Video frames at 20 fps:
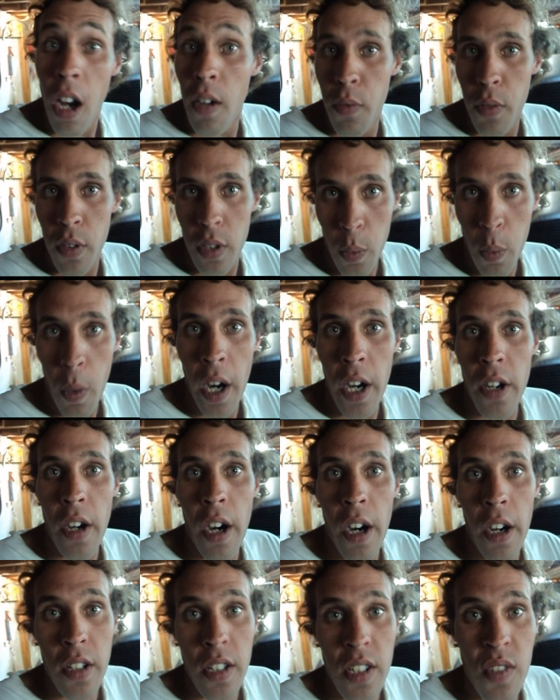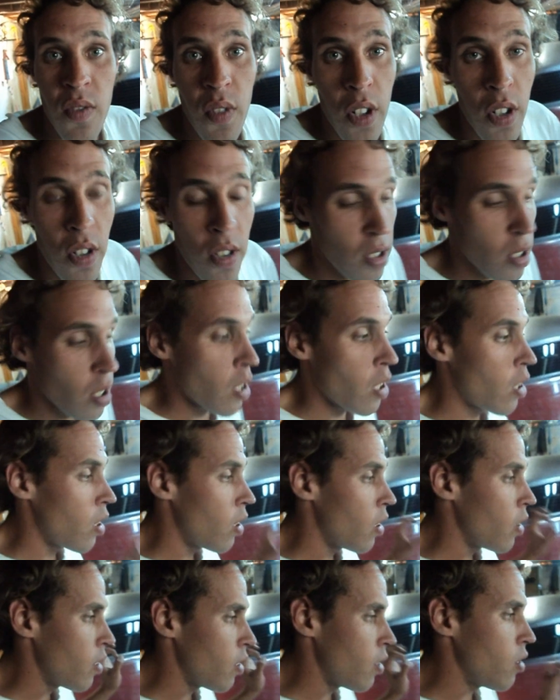off with your wire harness first.
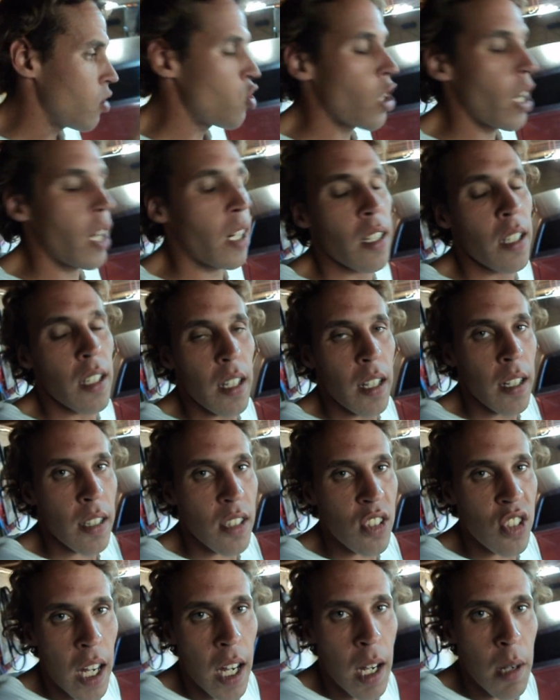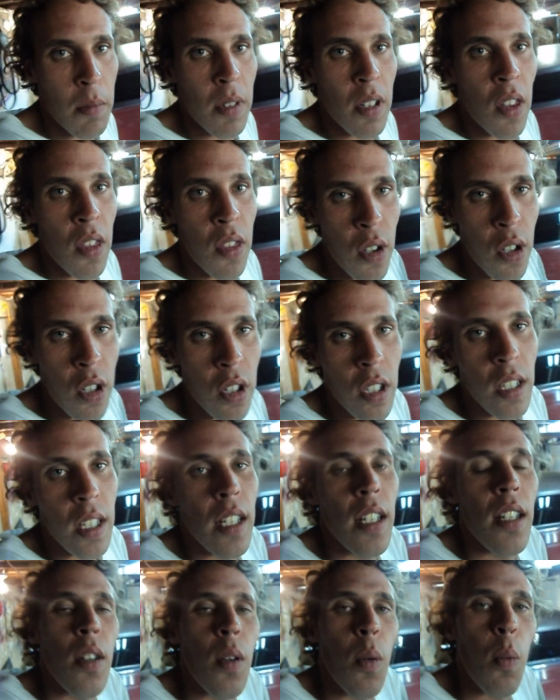Check and examine
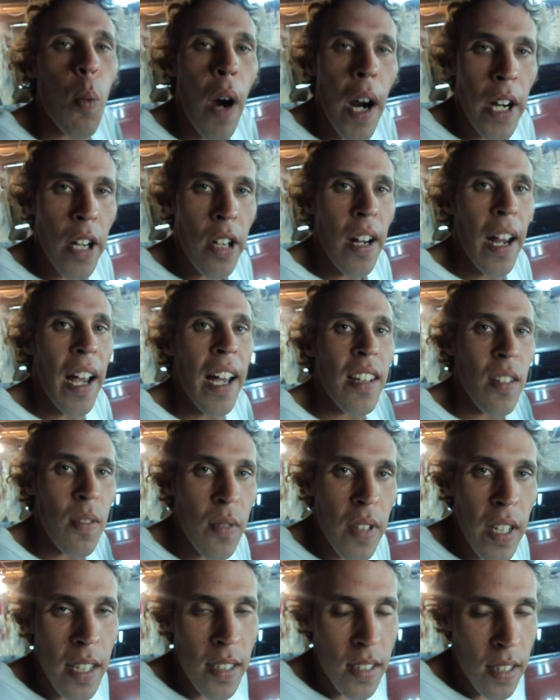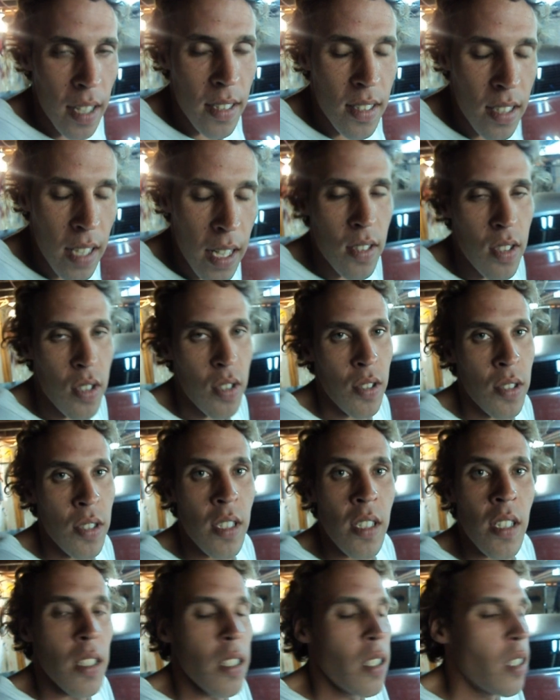thoroughly the wire at the VSS sensor.
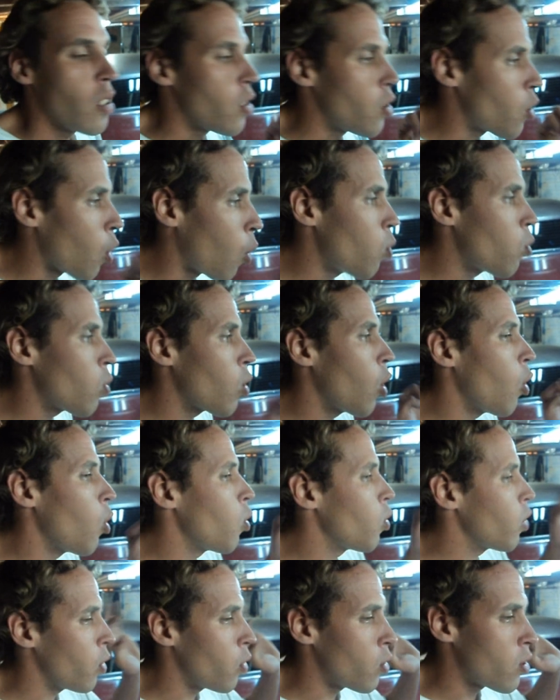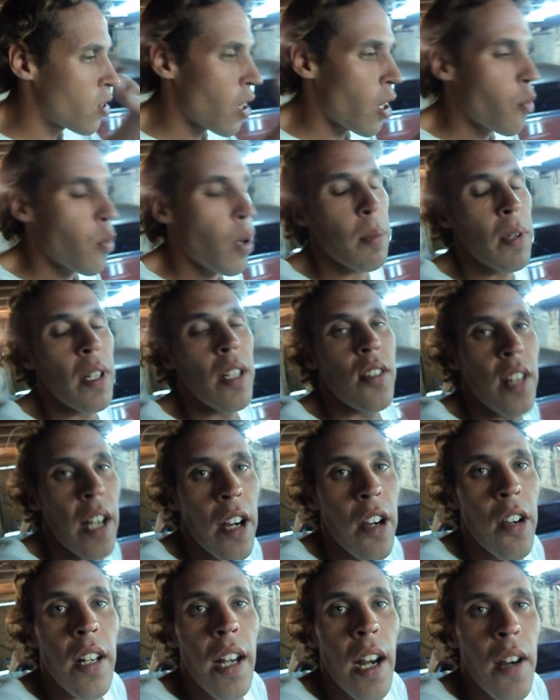Don't go and start ripping and
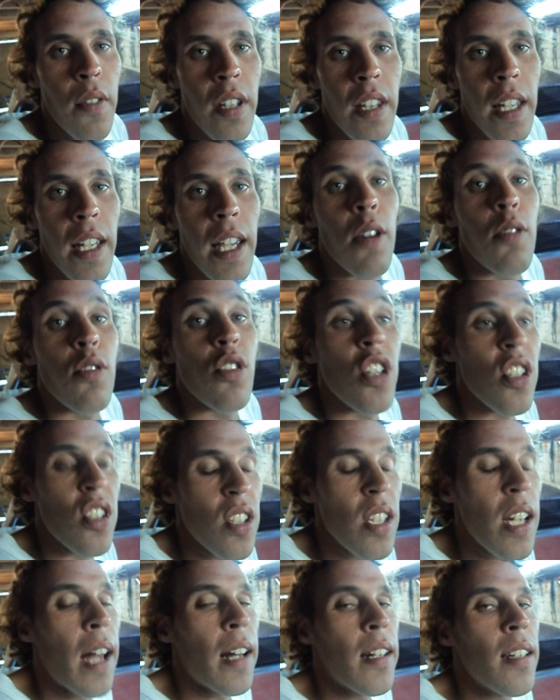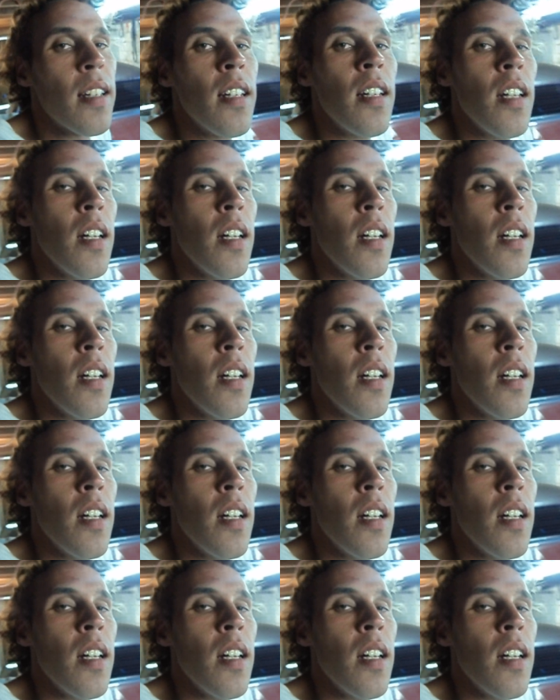tearing everything out just yet.